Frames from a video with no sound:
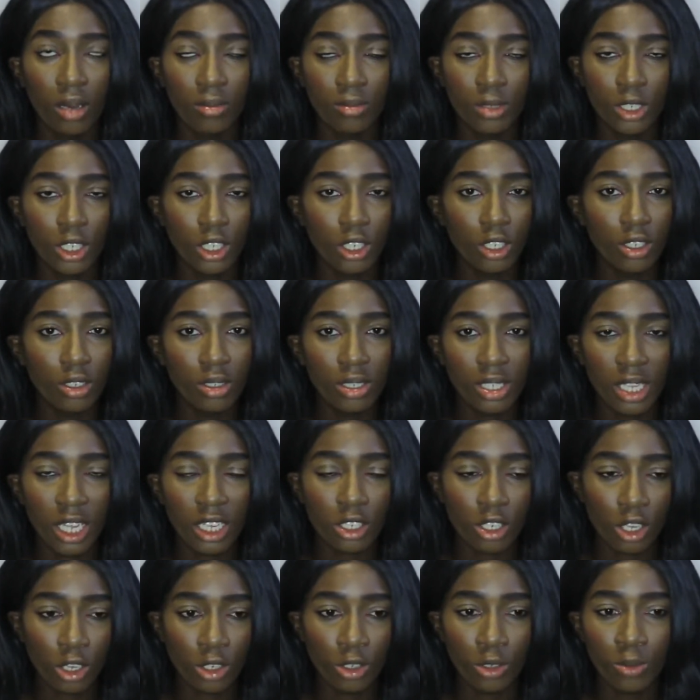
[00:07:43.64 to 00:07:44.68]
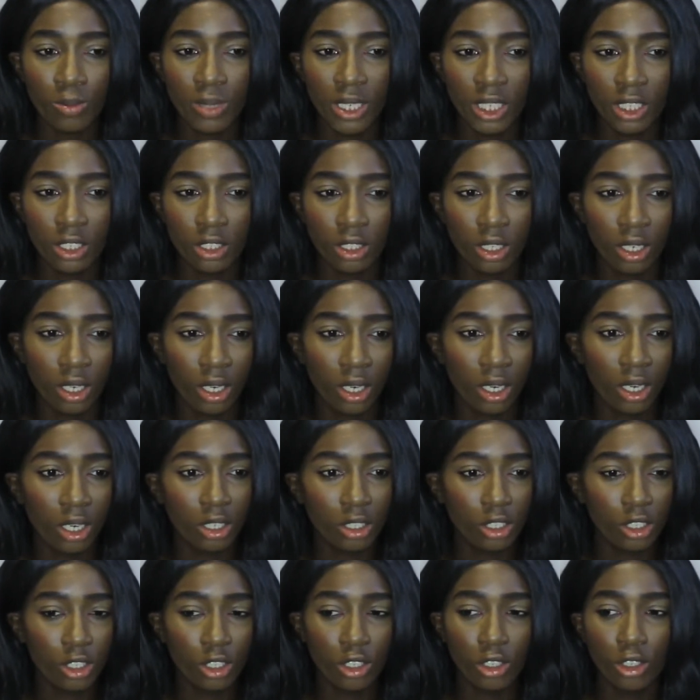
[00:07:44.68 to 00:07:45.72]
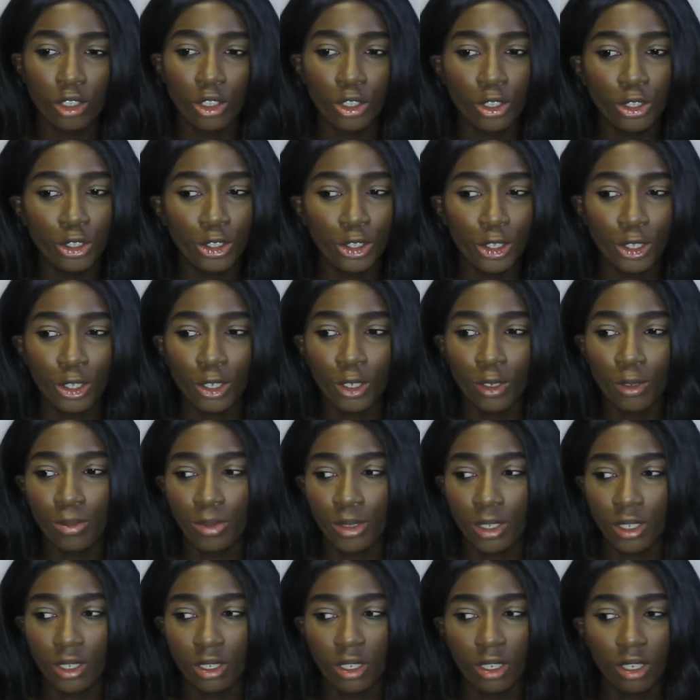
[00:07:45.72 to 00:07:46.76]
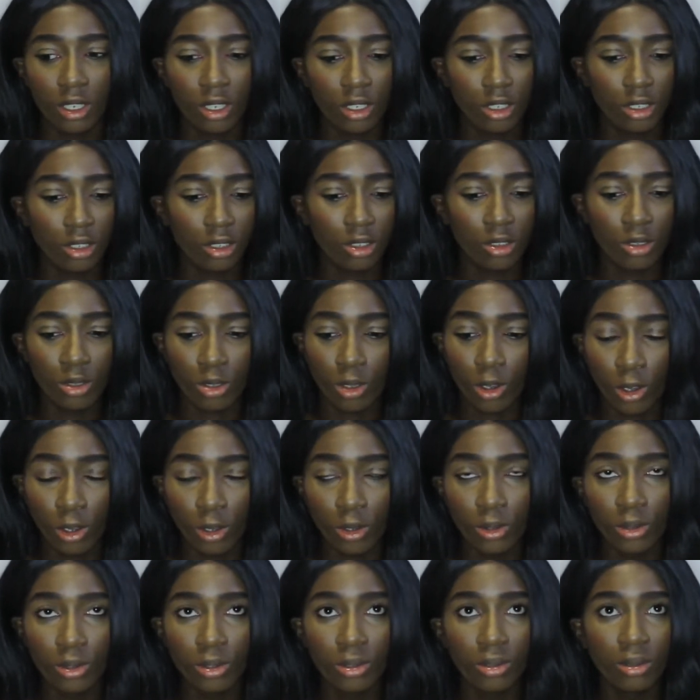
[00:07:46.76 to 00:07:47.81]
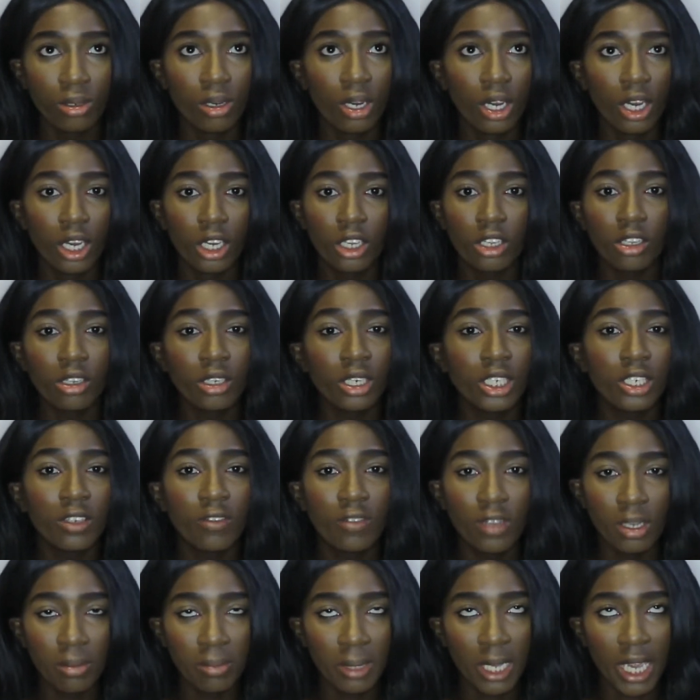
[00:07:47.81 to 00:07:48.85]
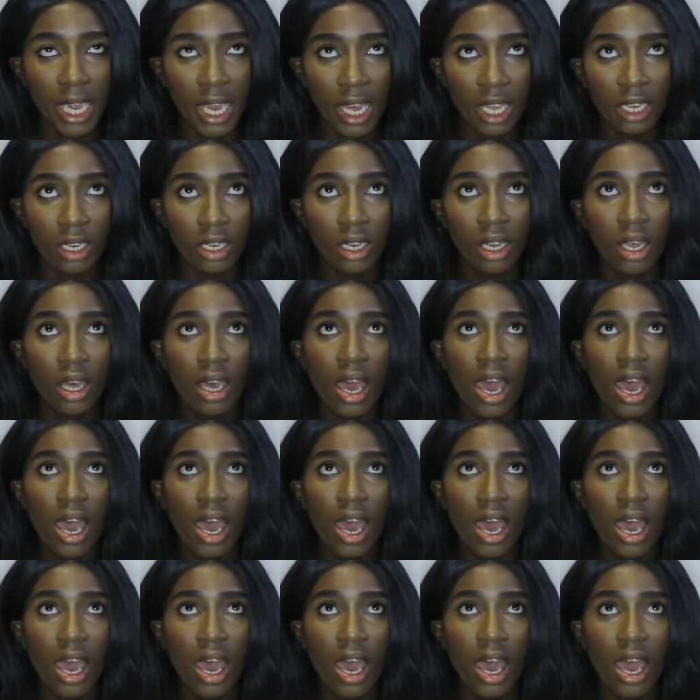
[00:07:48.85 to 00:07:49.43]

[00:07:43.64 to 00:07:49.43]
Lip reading: to use like social media, to use YouTube, to use Google, you need a VPN.